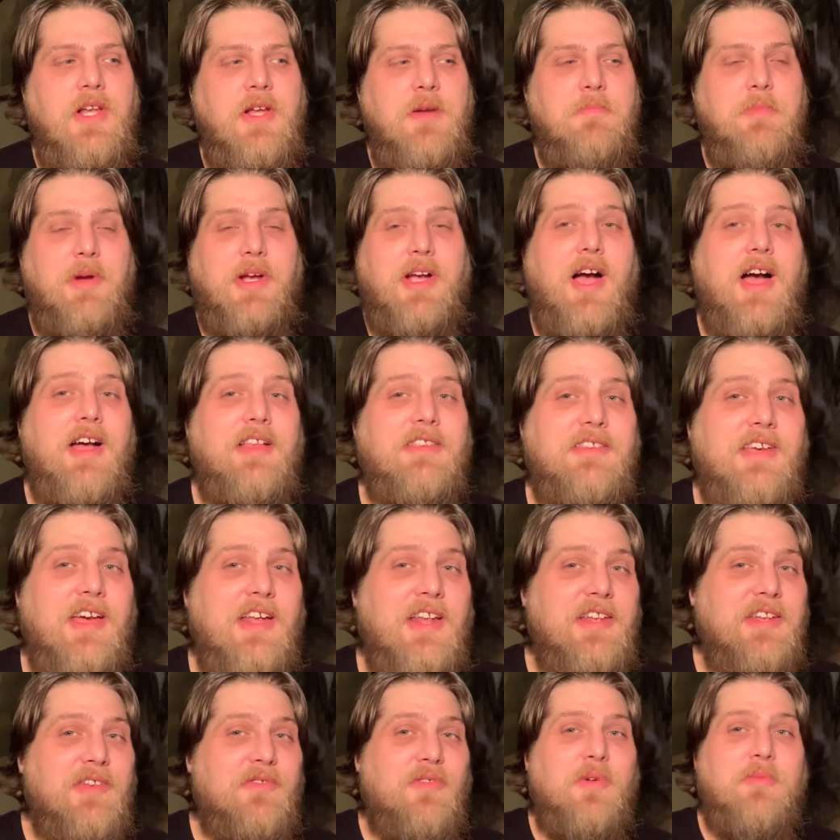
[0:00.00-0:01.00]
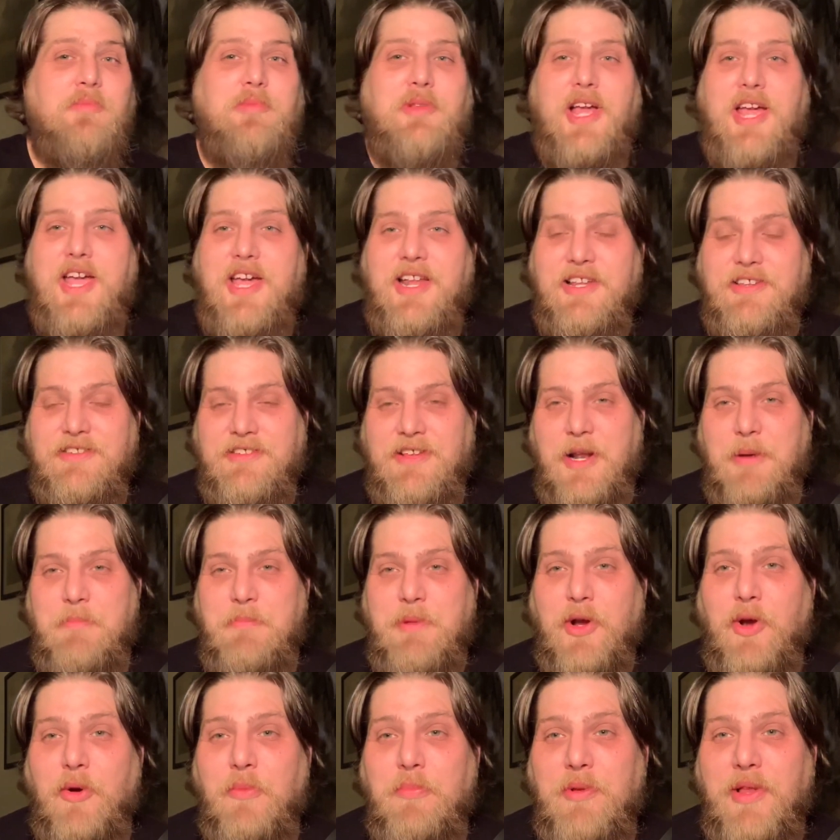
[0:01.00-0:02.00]
but God's got a different plan. He's got a
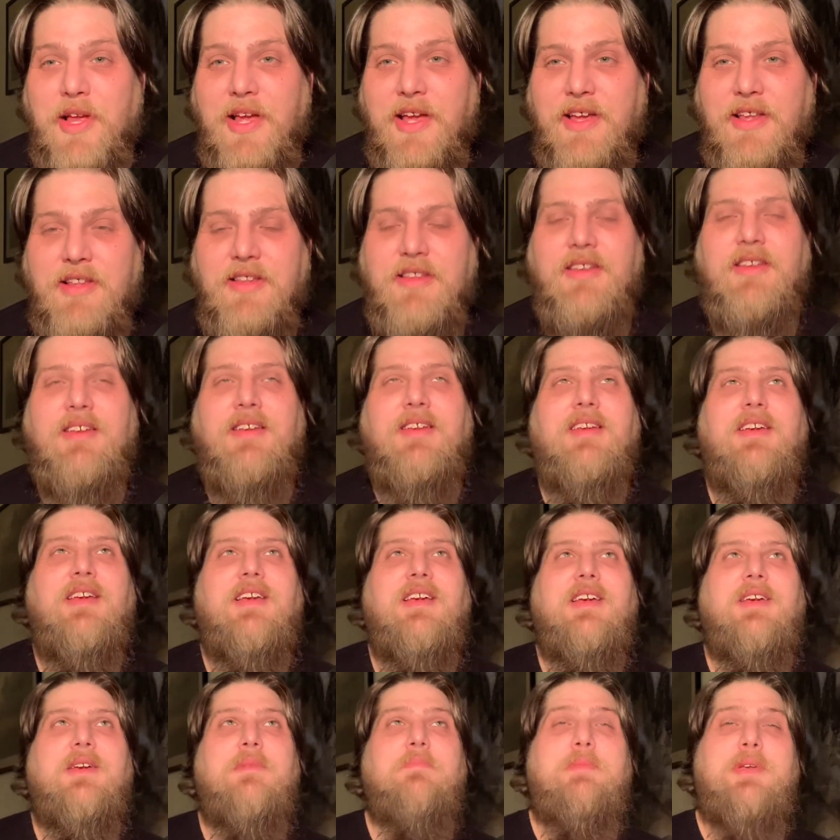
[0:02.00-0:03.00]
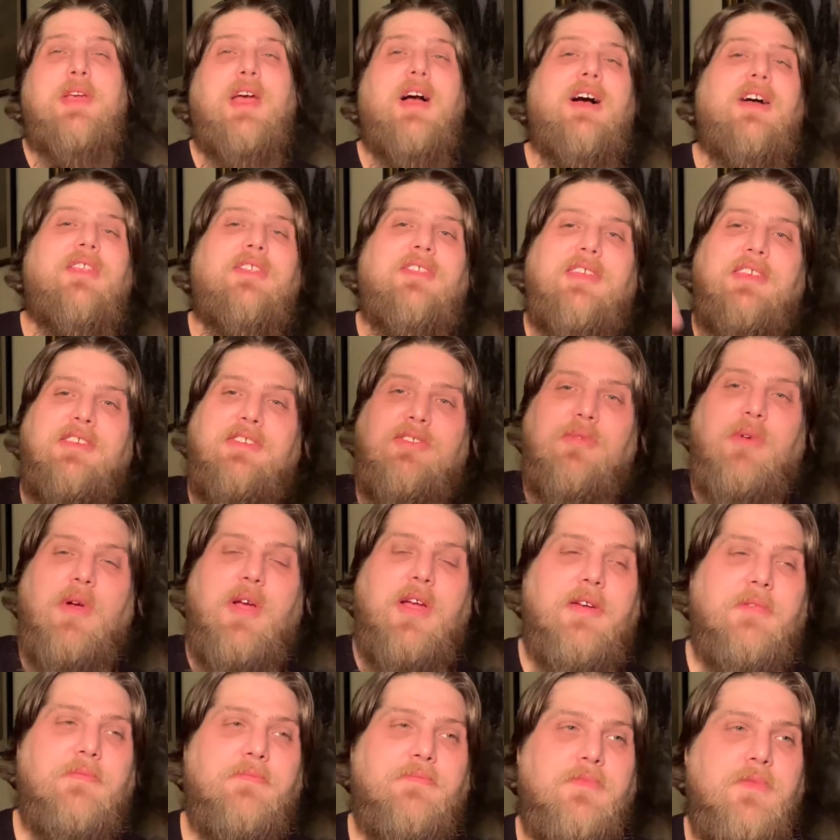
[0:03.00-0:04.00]
bigger plan beyond this,
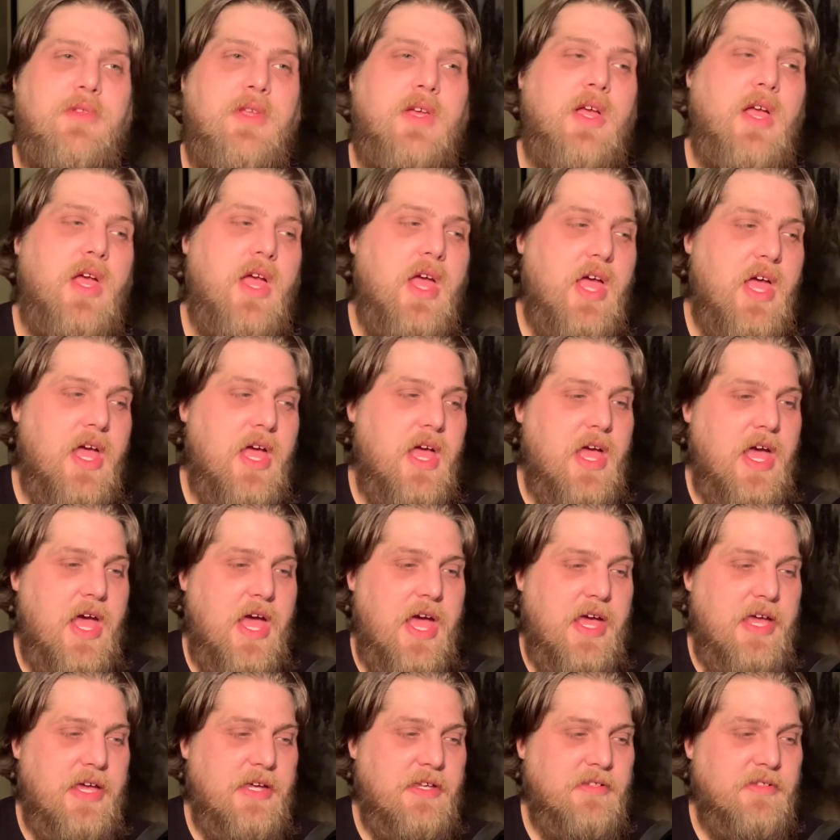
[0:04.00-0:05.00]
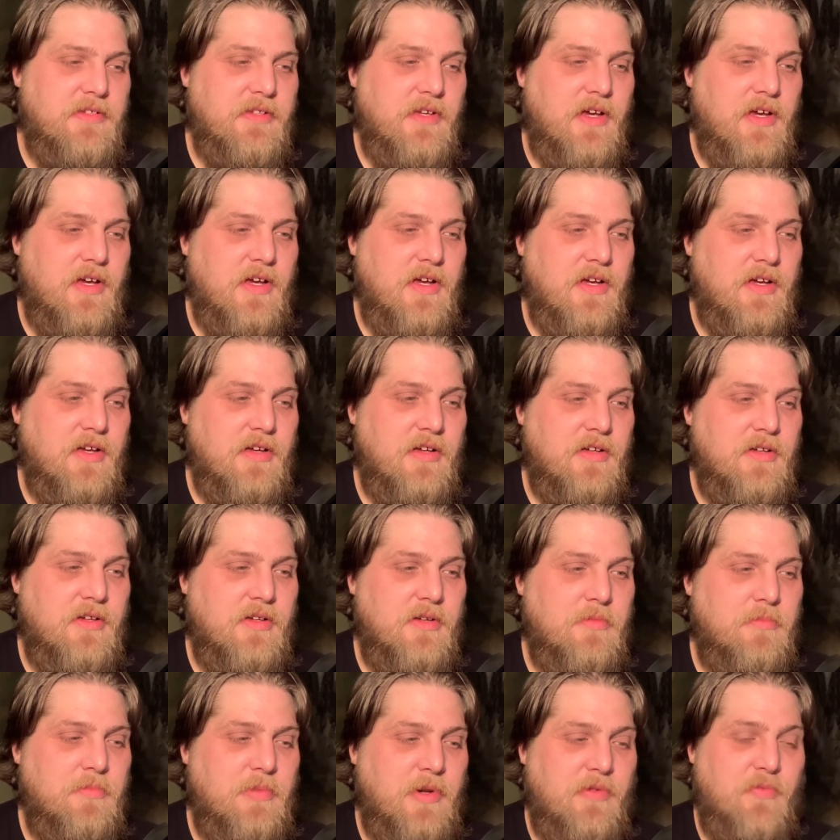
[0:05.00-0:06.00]
right? And uh,
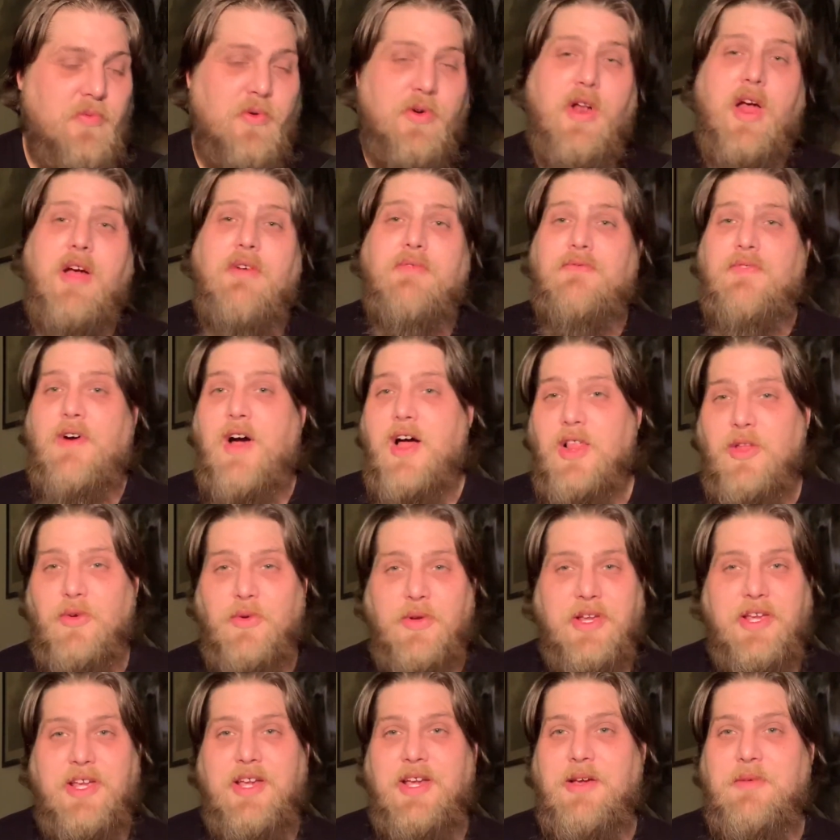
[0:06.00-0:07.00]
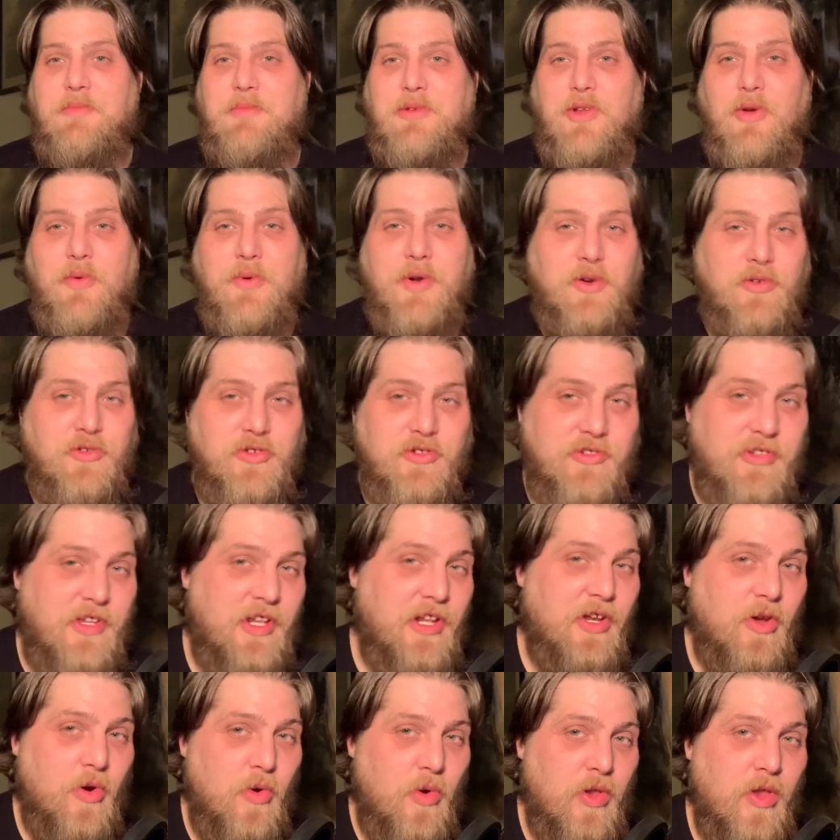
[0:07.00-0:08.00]
but if we're not following Him, you know, we don't just going
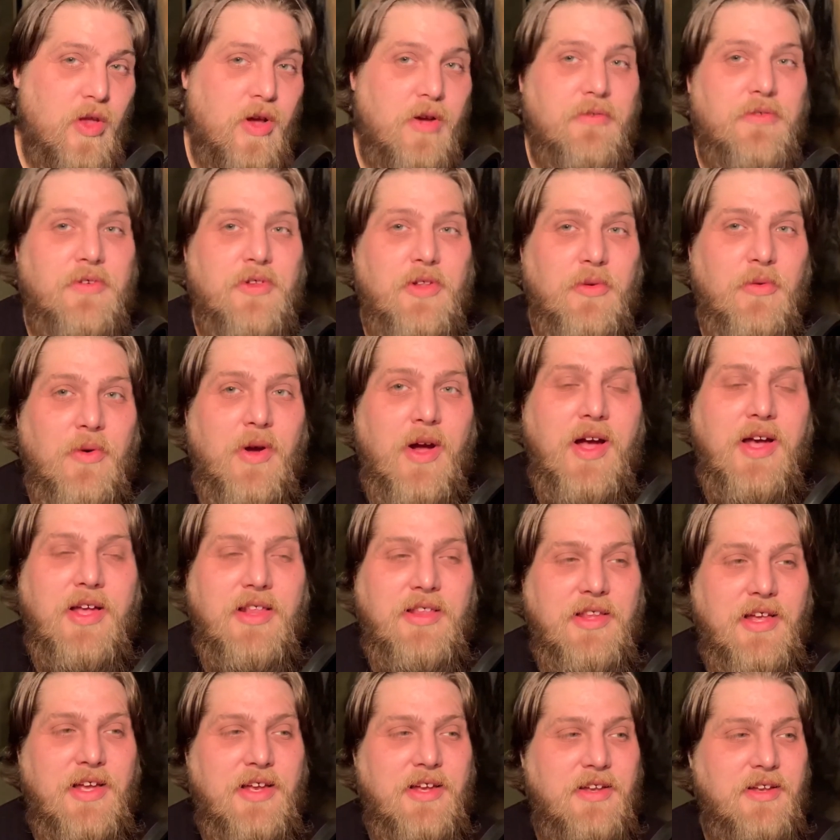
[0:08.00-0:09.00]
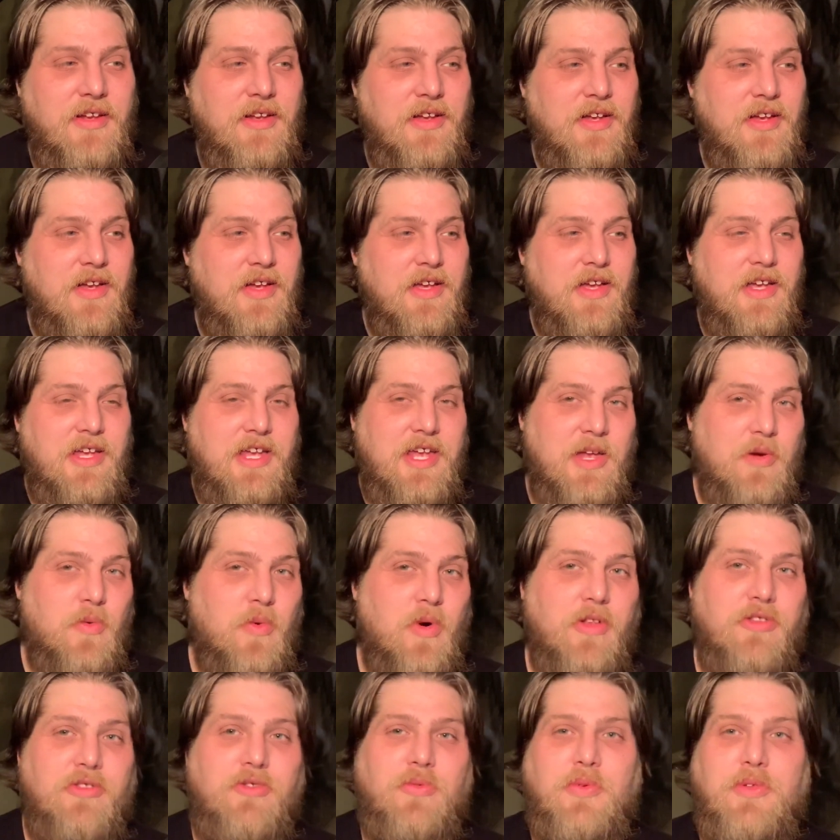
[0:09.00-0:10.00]
to go along for the ride. Like He
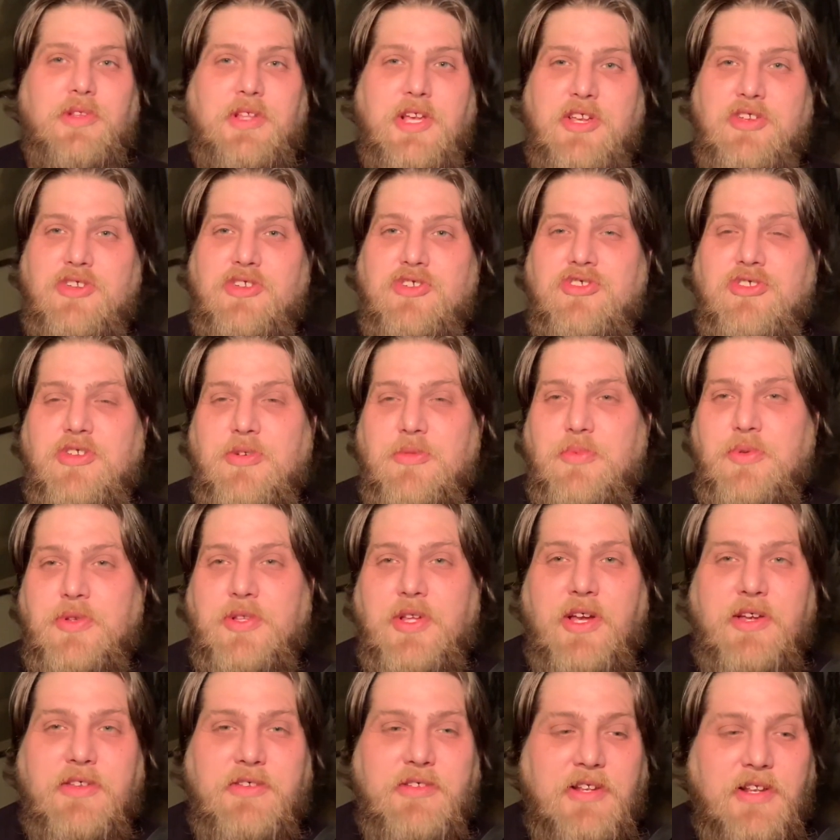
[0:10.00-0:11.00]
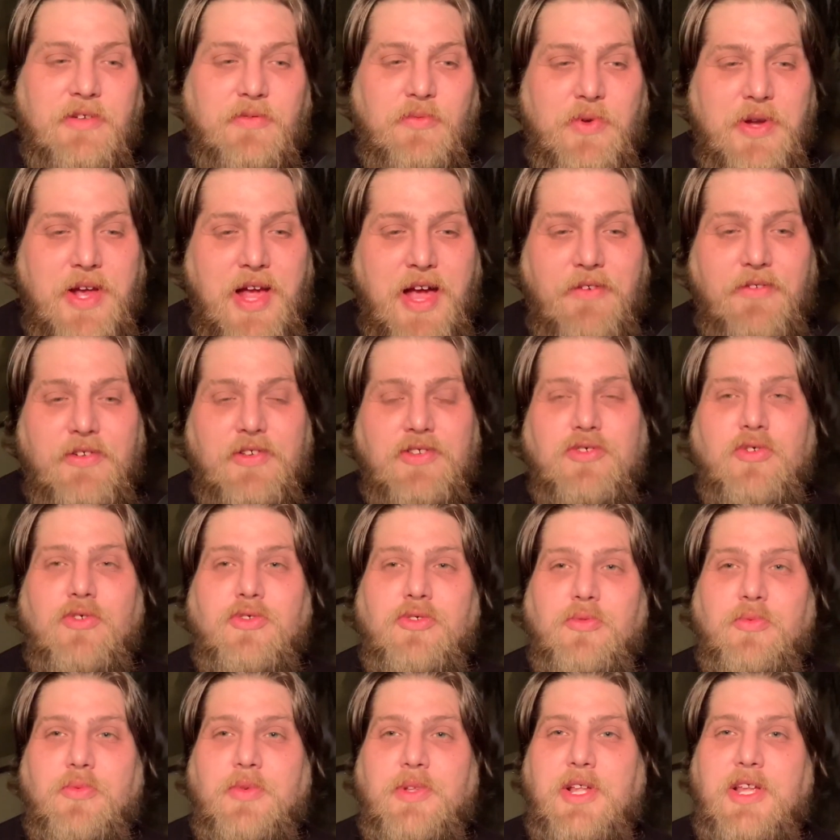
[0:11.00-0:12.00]
wants relationship with us, and if we haven't
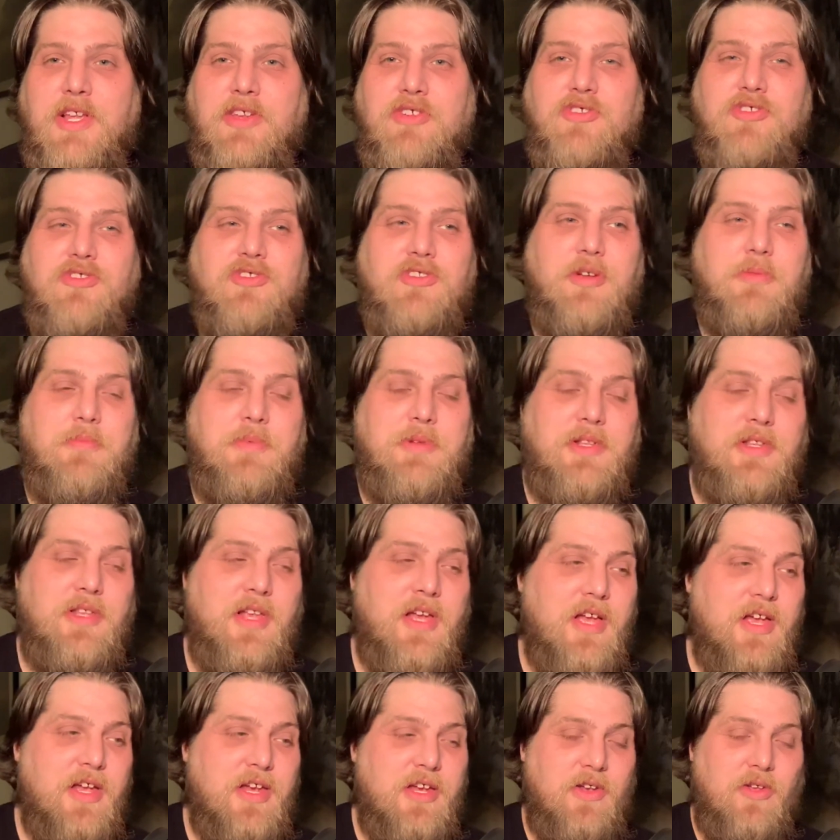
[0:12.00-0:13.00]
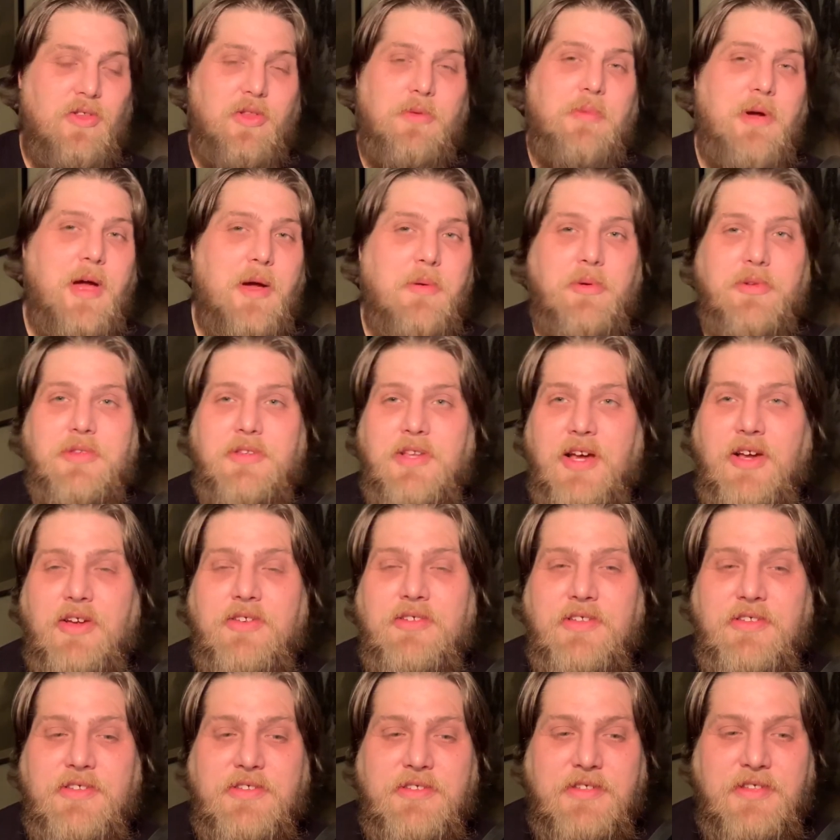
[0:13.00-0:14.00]
chosen relationship, and you know, the Bible tells
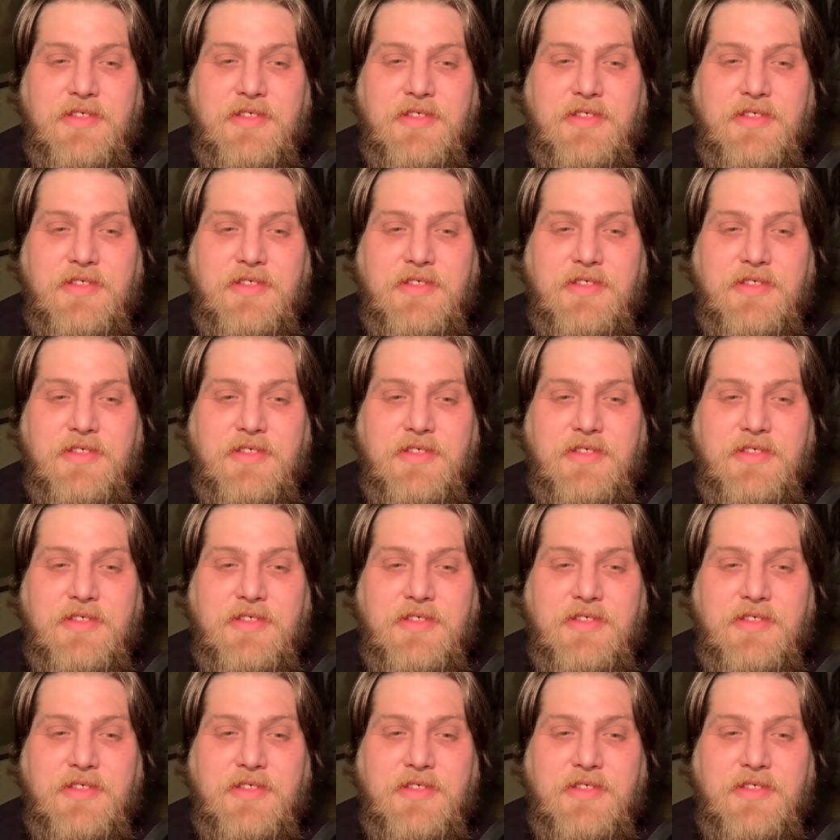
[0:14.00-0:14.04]
us